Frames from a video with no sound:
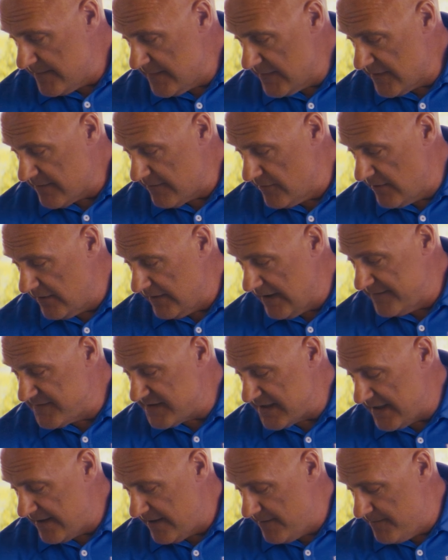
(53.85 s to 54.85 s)
through the left
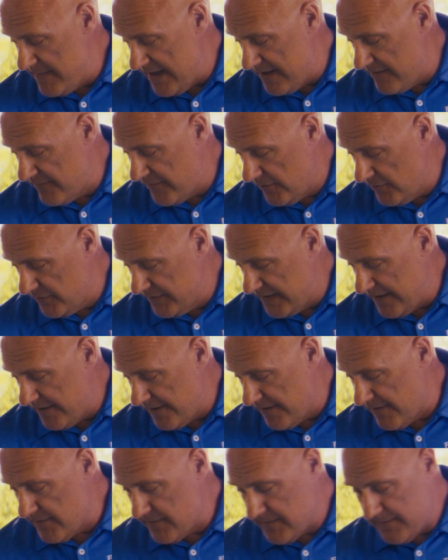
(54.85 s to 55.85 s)
side of the manifold here.